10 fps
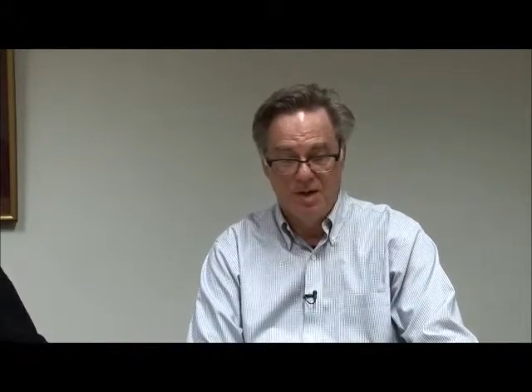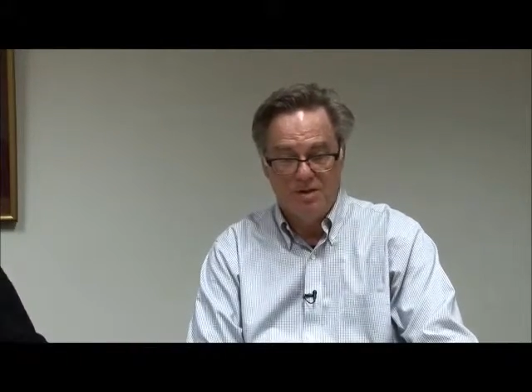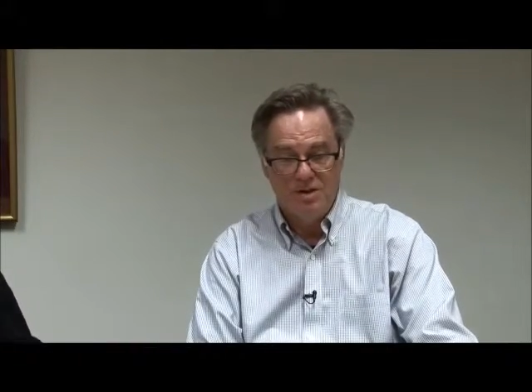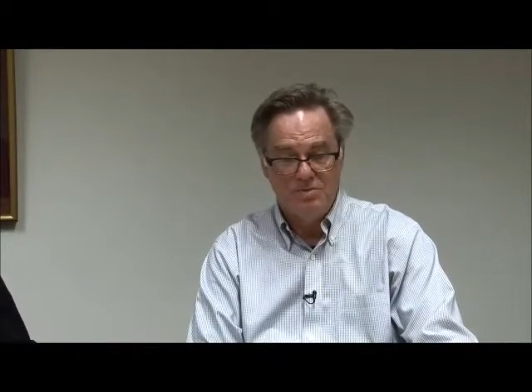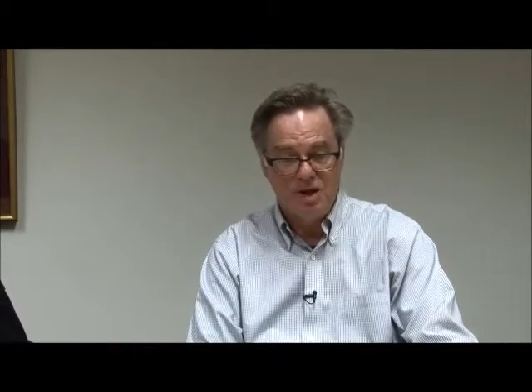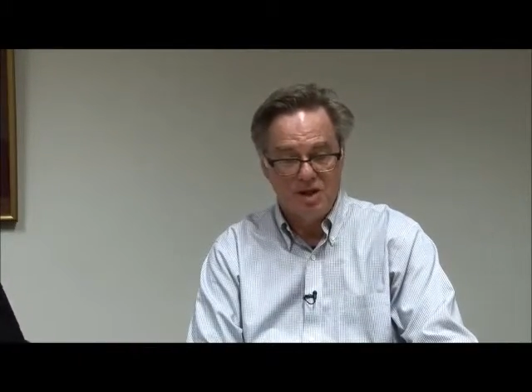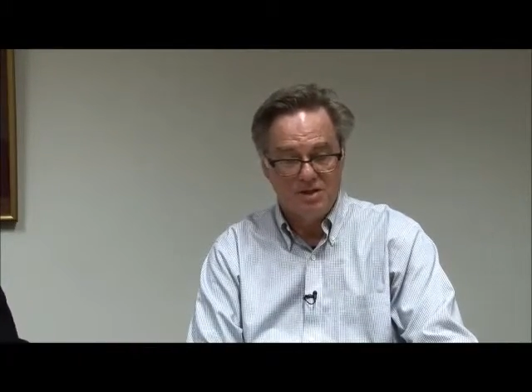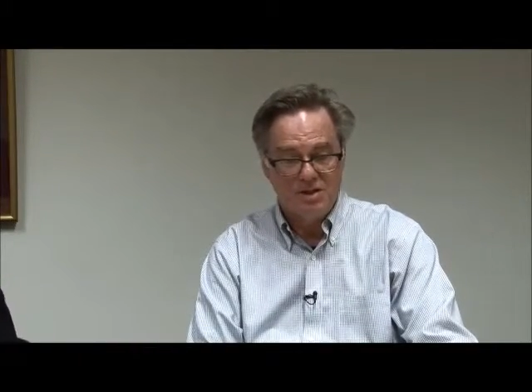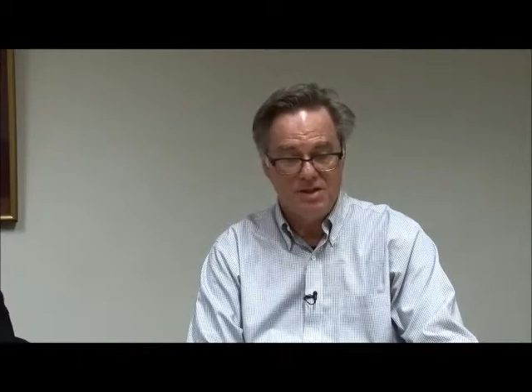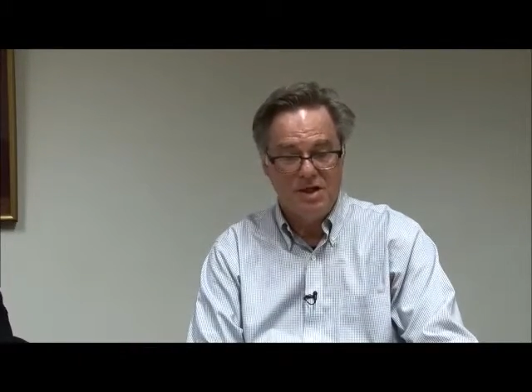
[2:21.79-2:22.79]
these
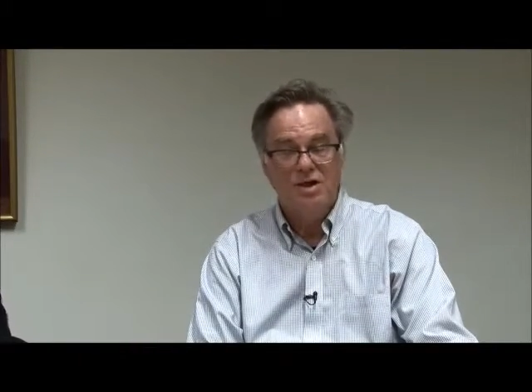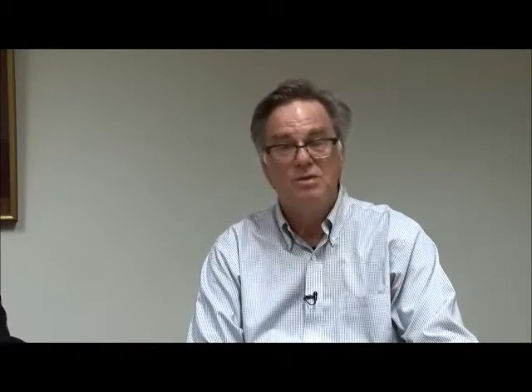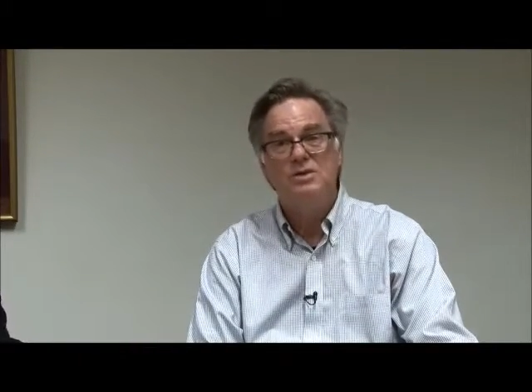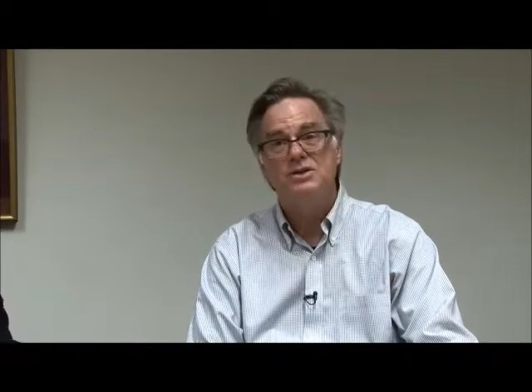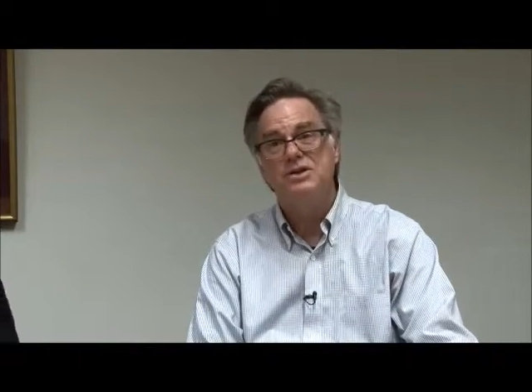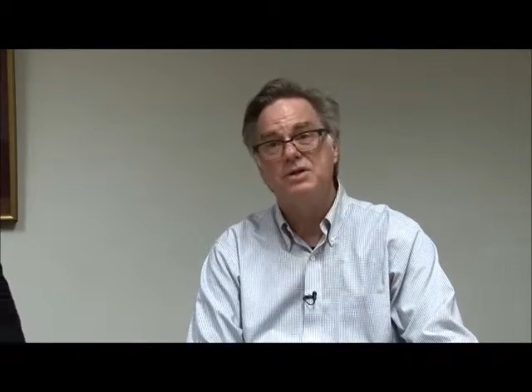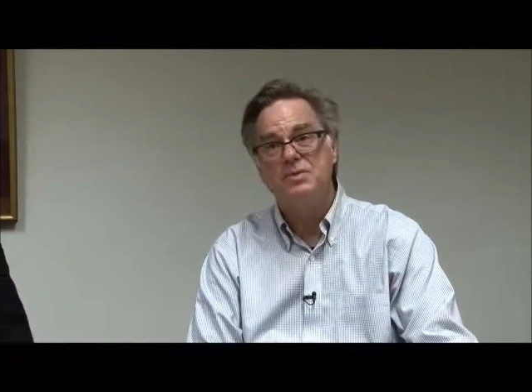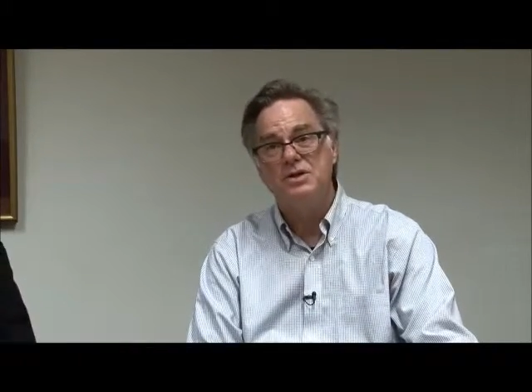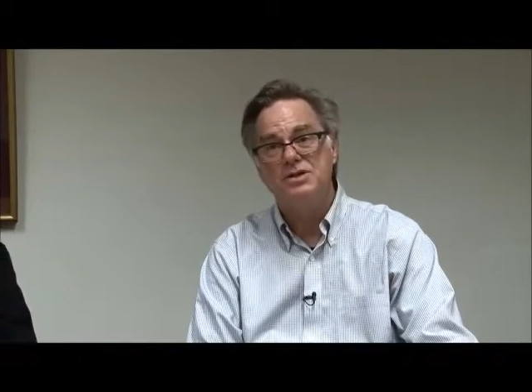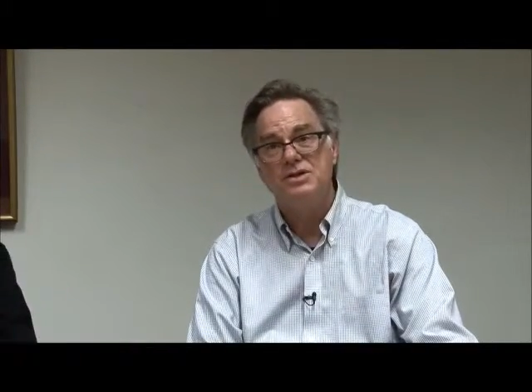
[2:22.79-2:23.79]
policy documents
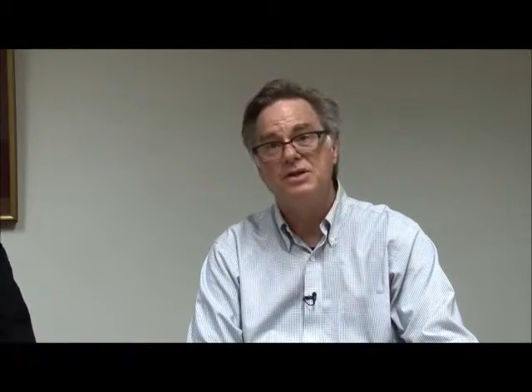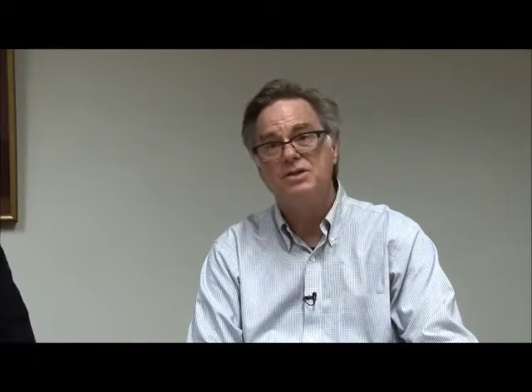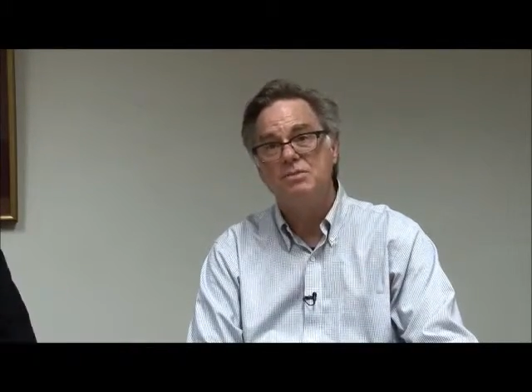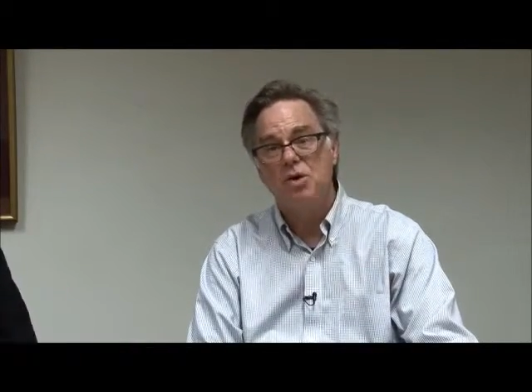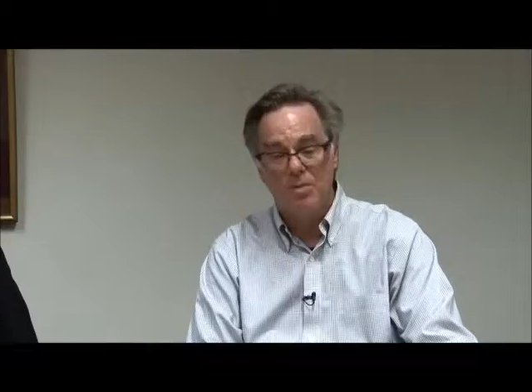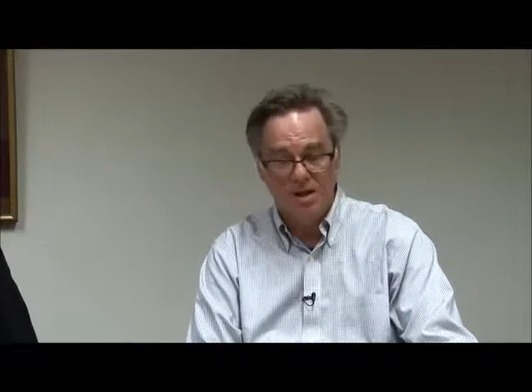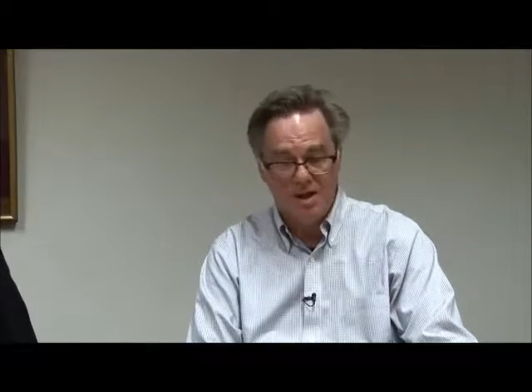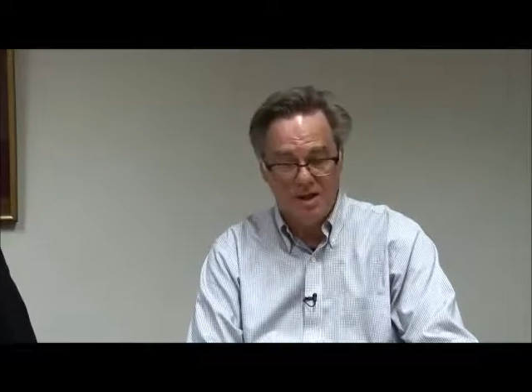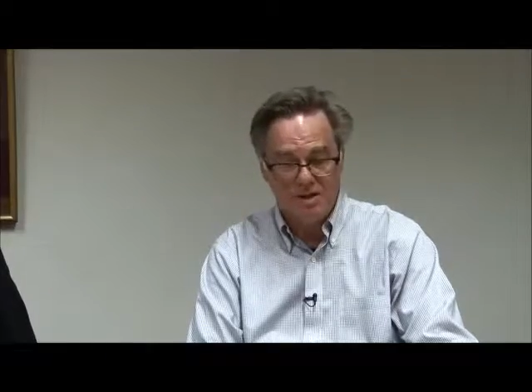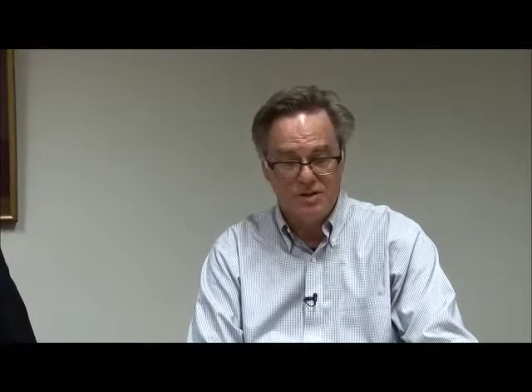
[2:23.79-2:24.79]
seek to
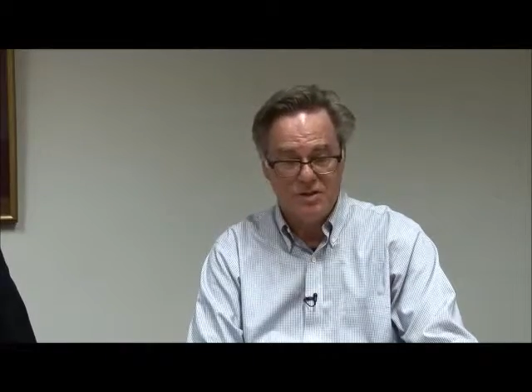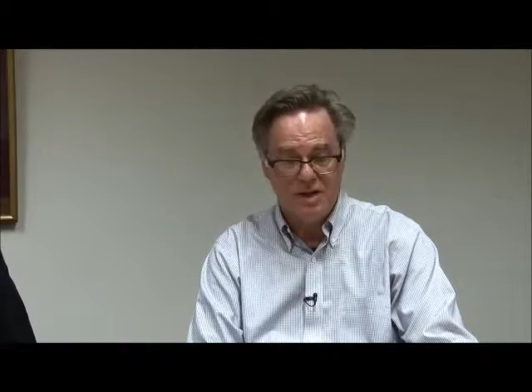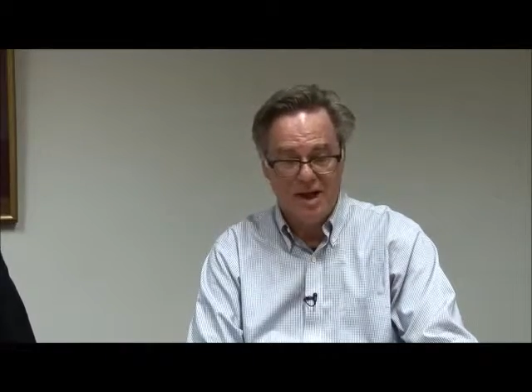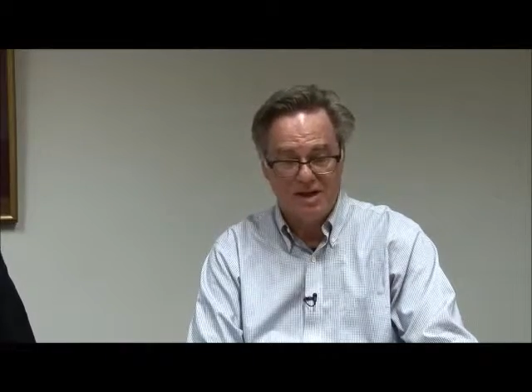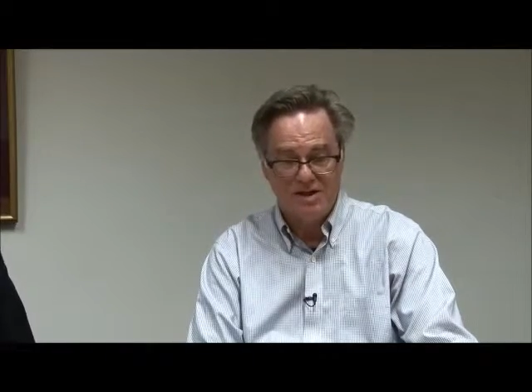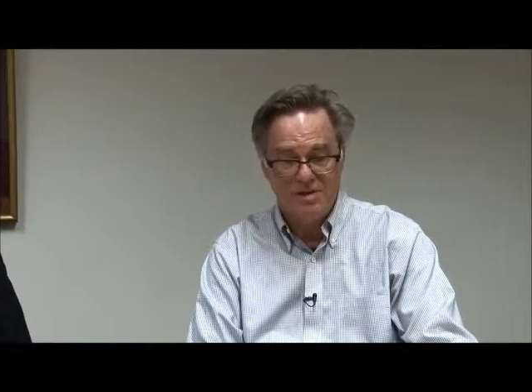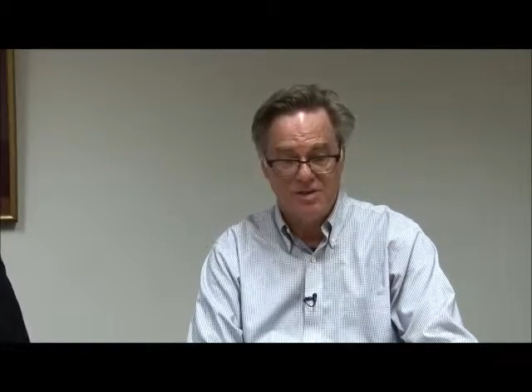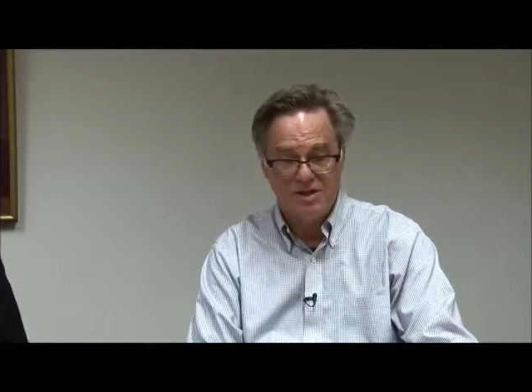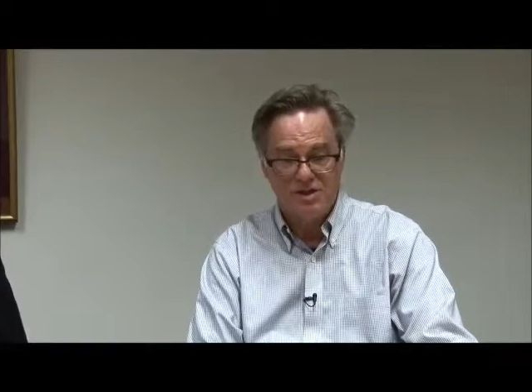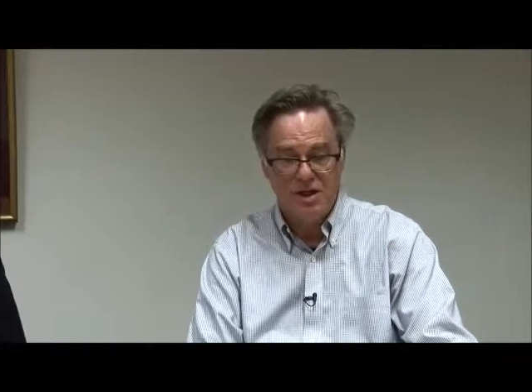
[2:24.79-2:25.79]
mobilize the
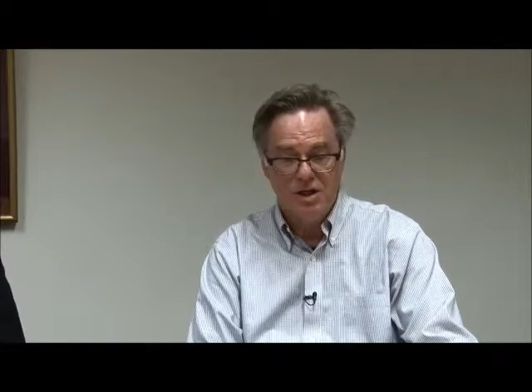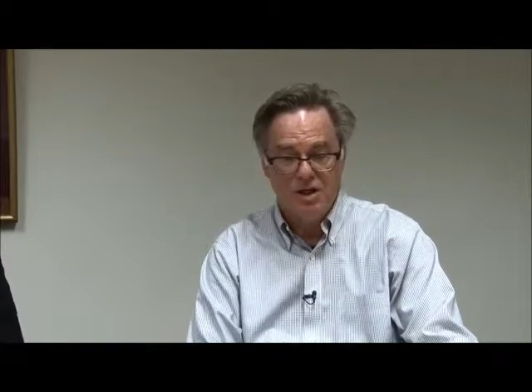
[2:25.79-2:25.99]
academics,